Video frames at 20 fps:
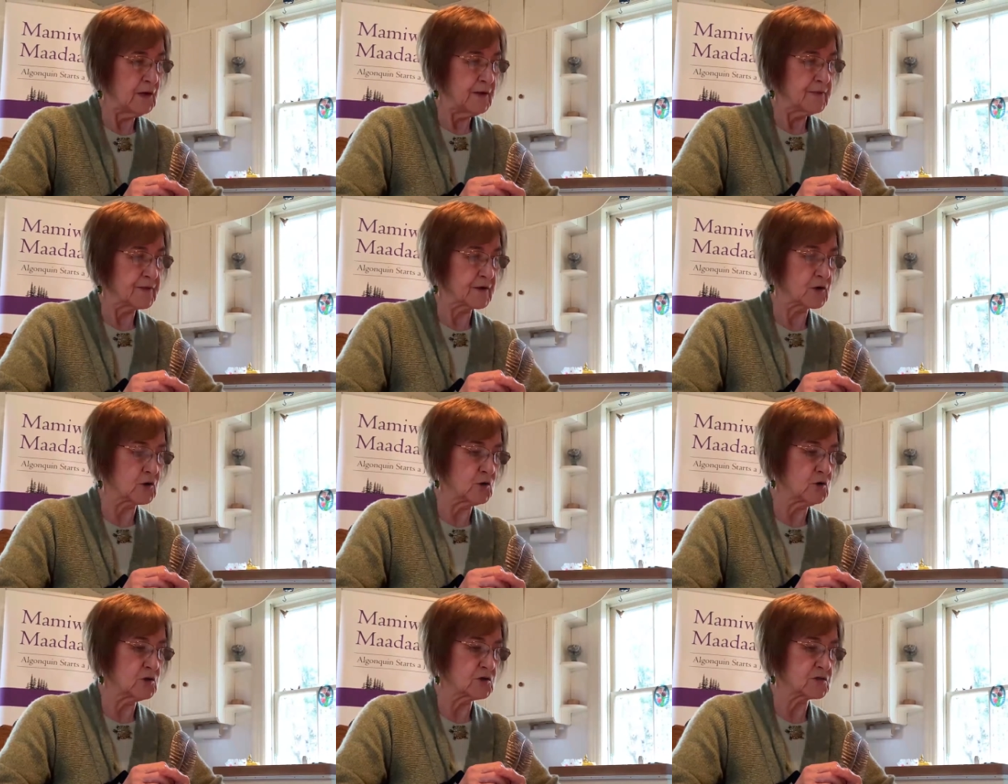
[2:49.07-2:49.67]
The
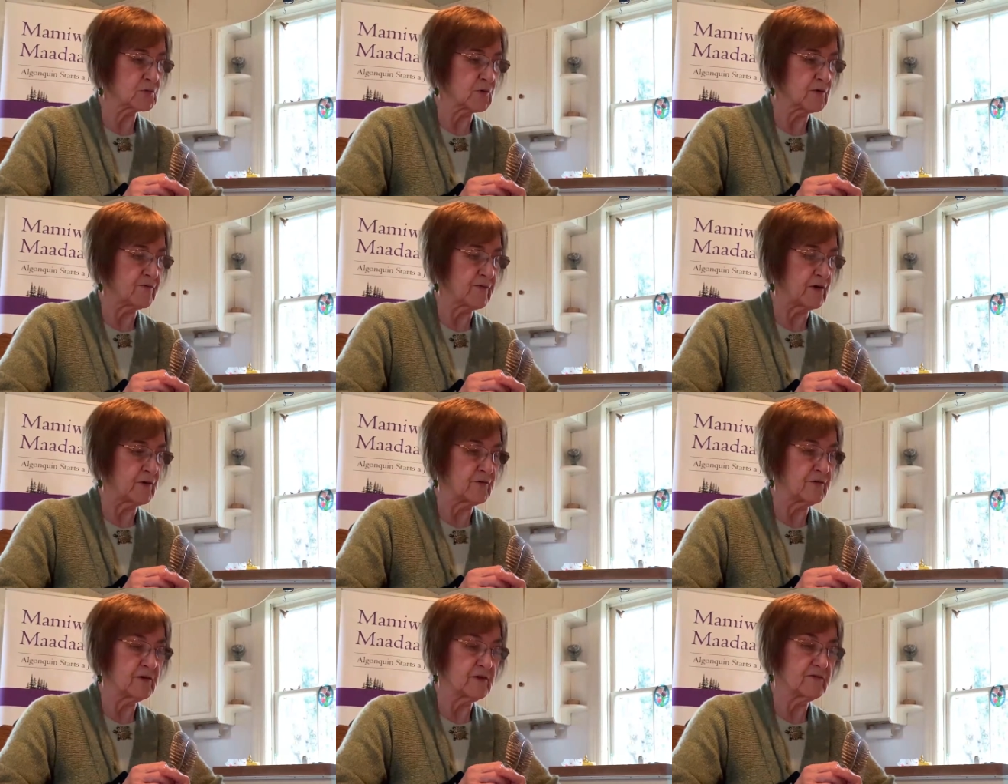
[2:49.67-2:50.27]
girls were
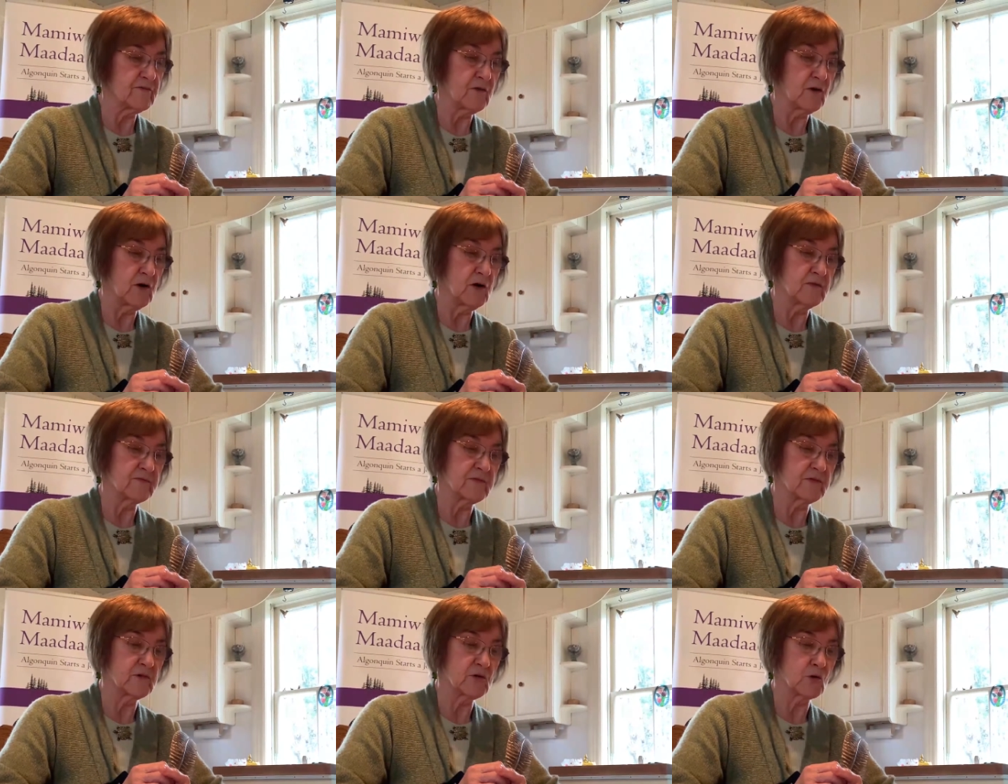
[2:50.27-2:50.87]
very
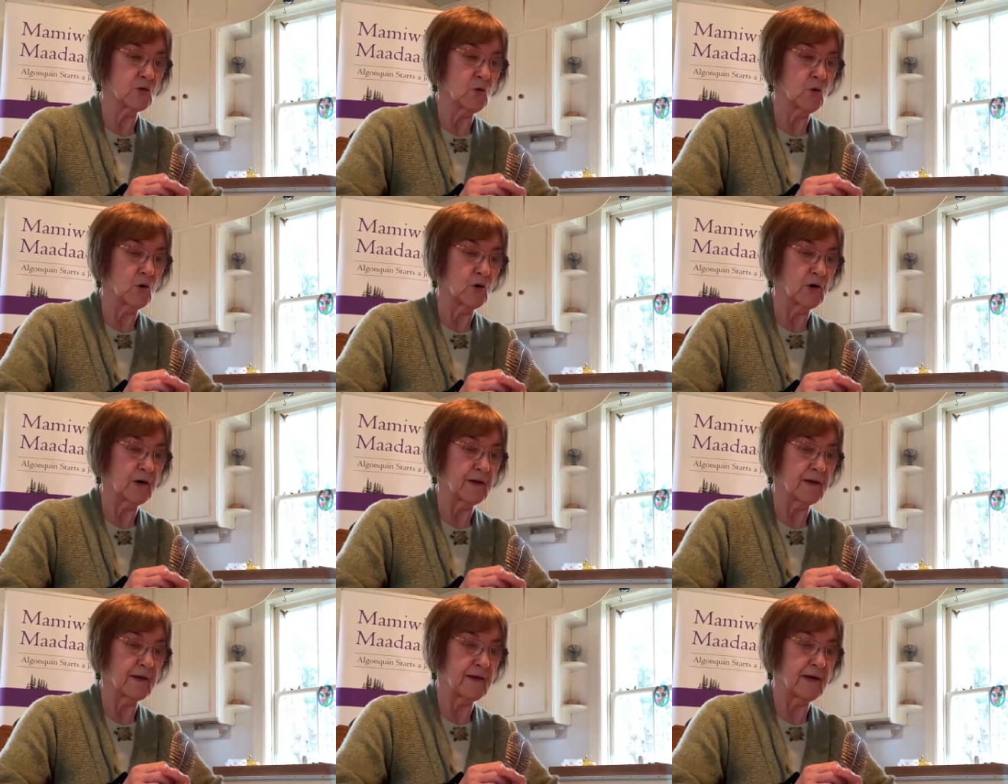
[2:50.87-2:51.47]
involved in their
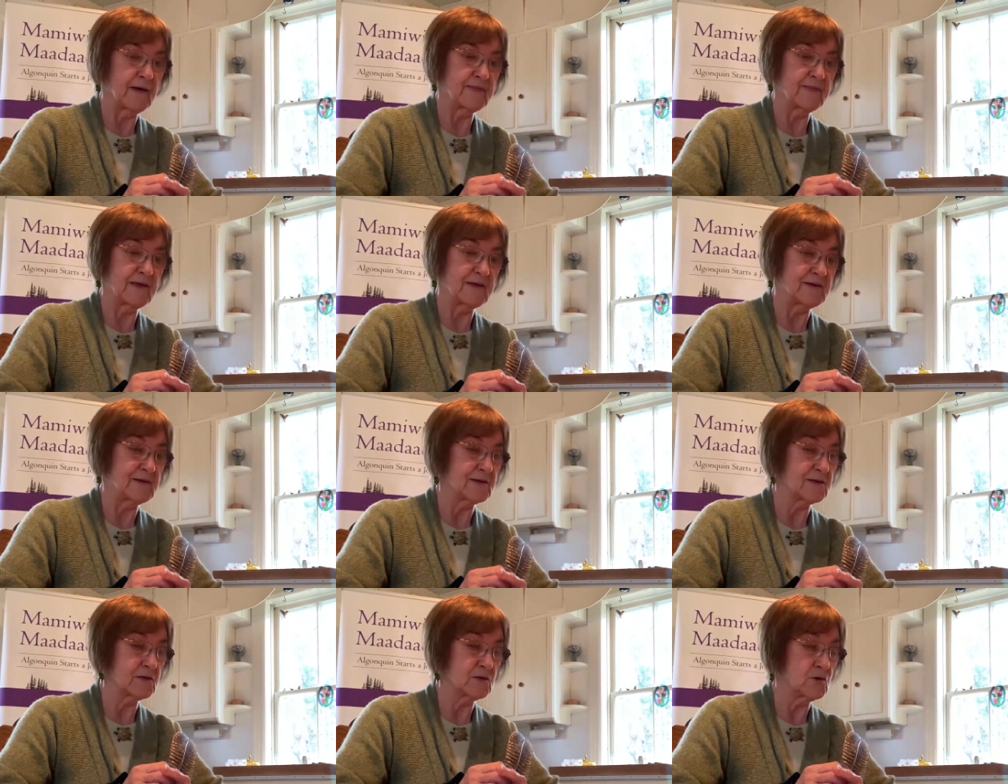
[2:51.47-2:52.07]
quarreling and they
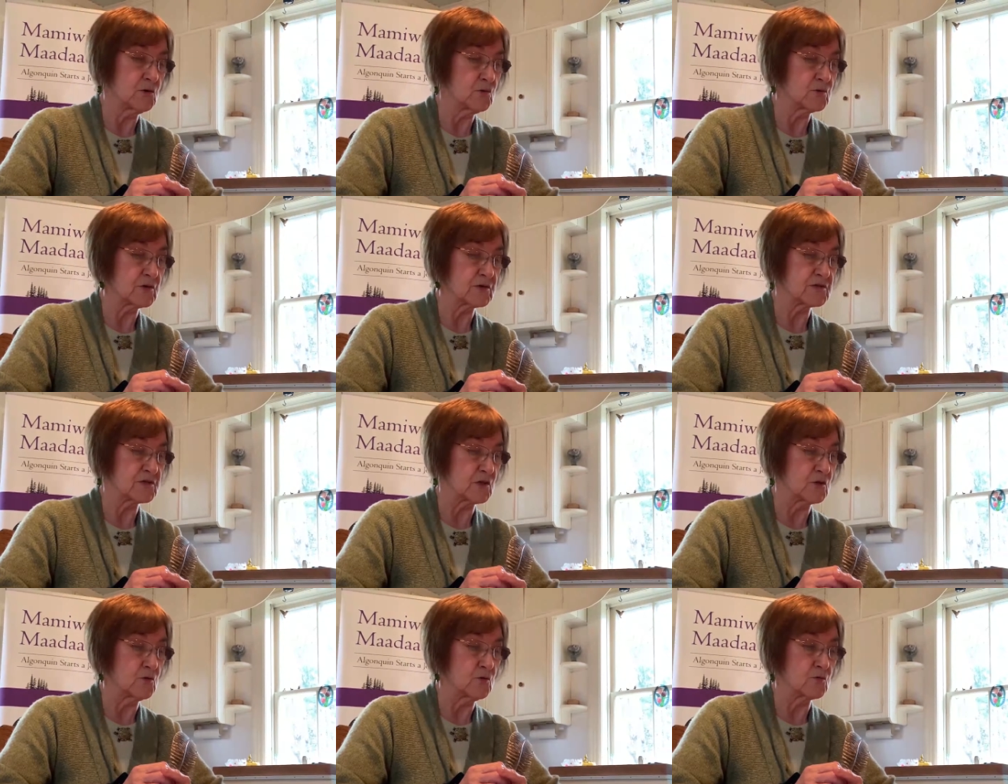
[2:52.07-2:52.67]
didn't notice
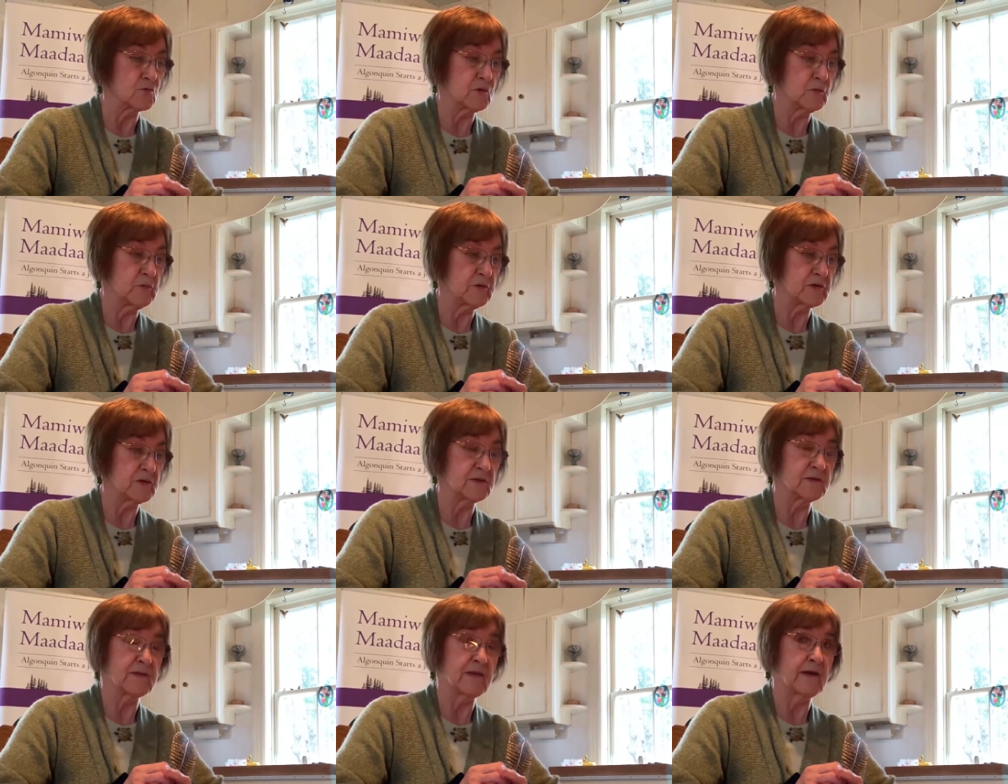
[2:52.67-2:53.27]
the old
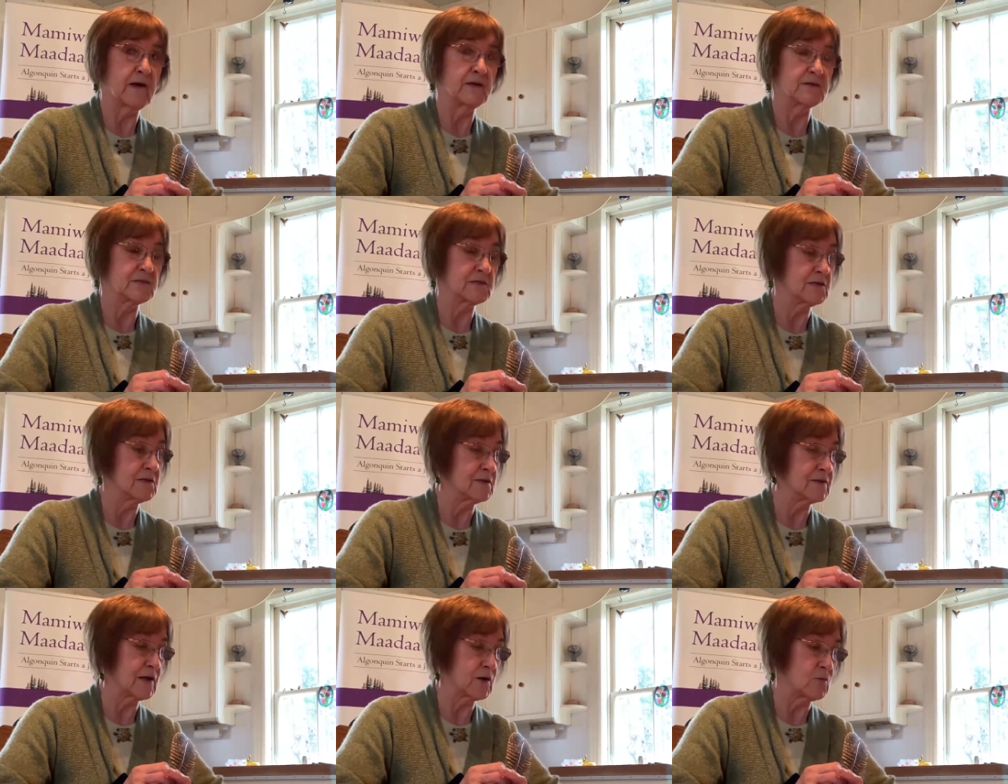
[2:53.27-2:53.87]
woman
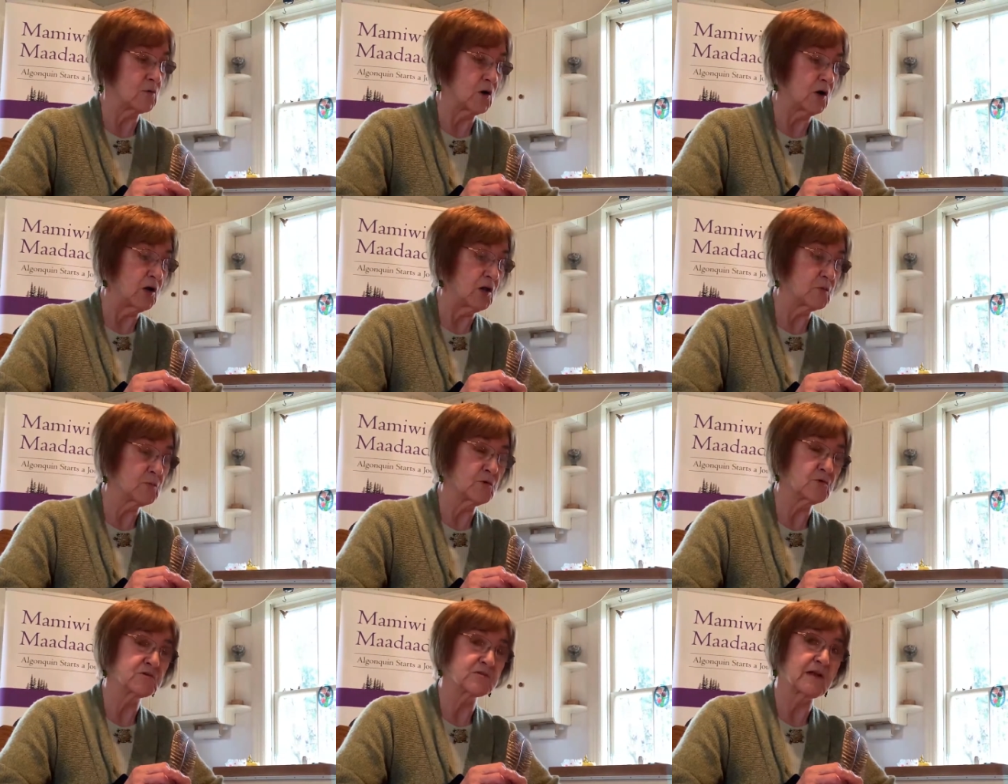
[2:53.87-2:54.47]
until they were
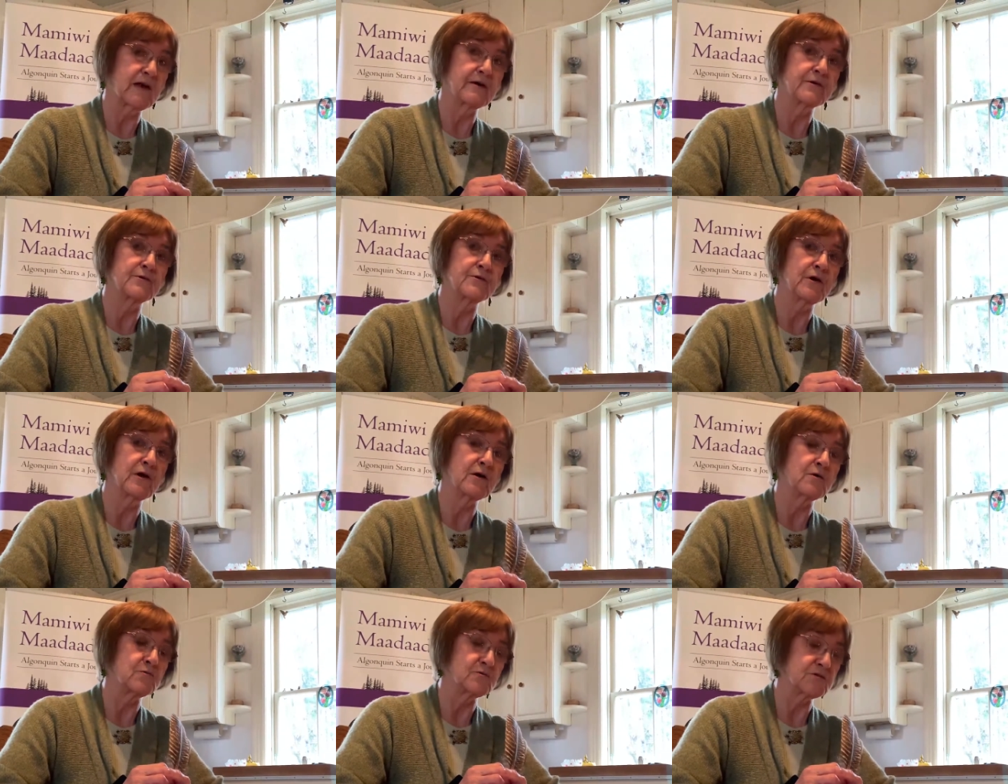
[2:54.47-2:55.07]
almost at her
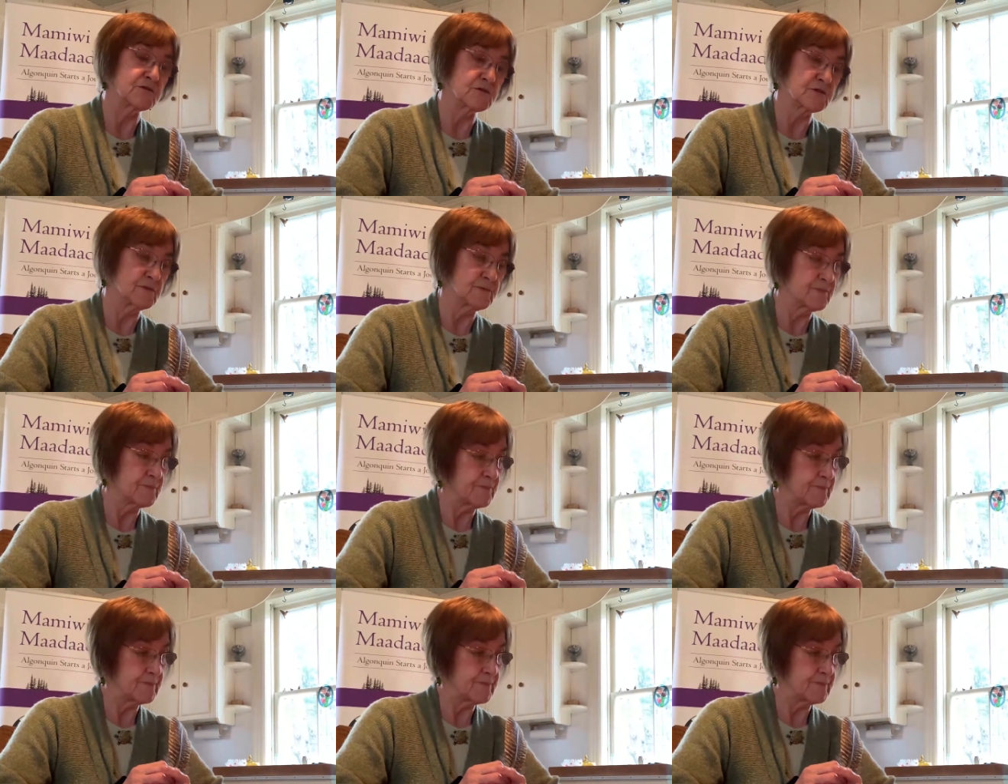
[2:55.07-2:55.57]
house.